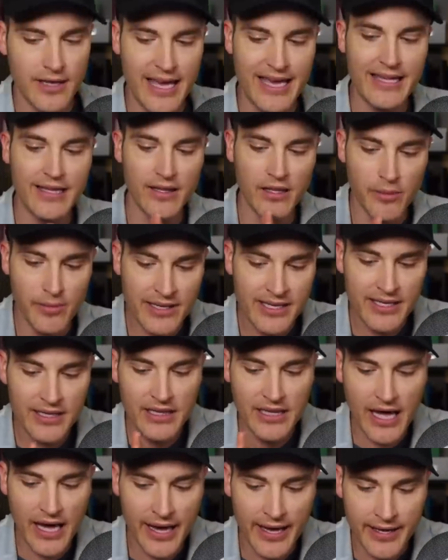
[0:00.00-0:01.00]
a limited
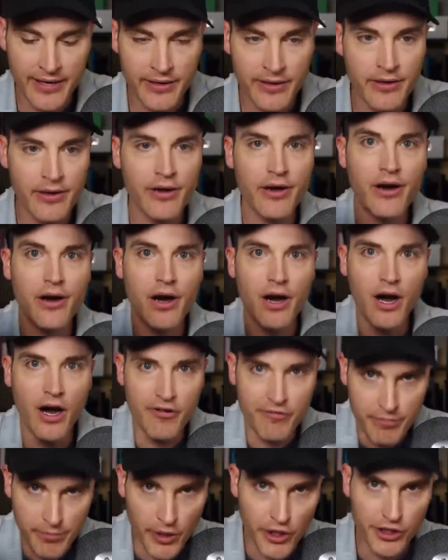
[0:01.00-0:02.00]
line
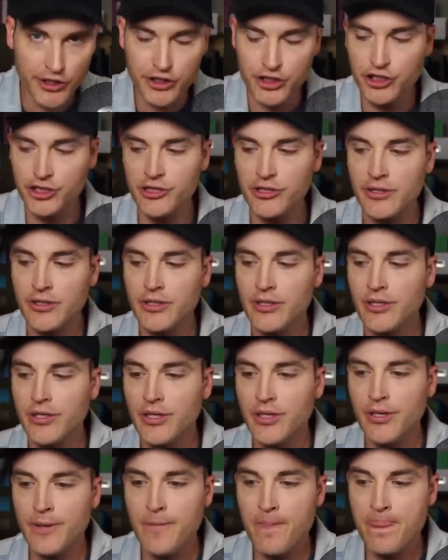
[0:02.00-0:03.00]
of merch
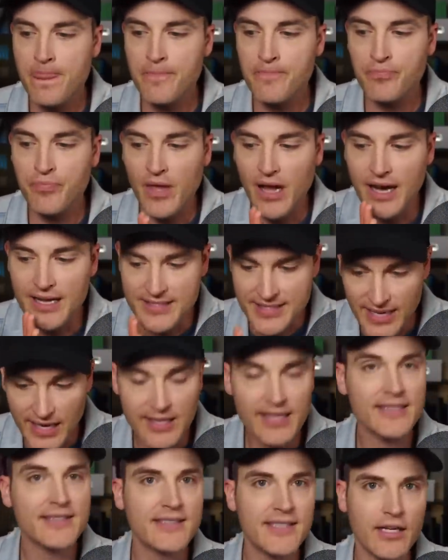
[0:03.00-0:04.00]
until
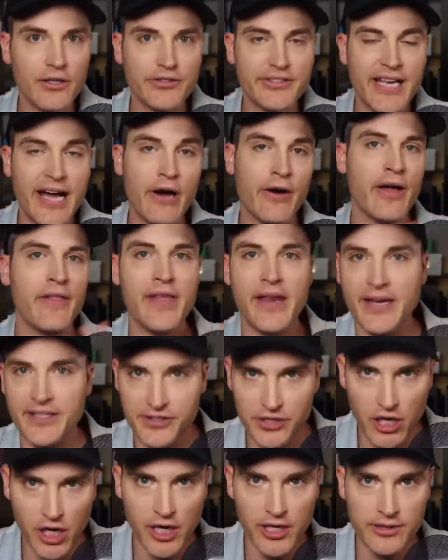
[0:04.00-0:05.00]
it sells out and then it's
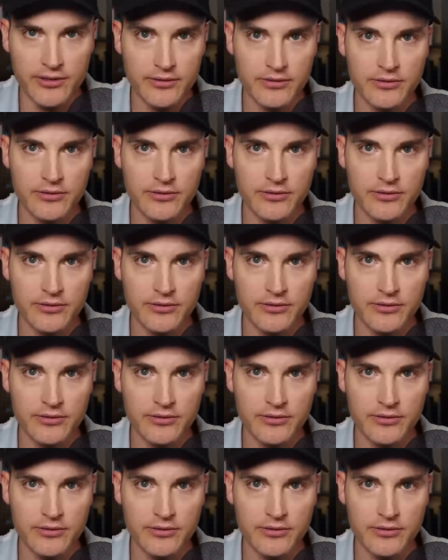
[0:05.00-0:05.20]
gone.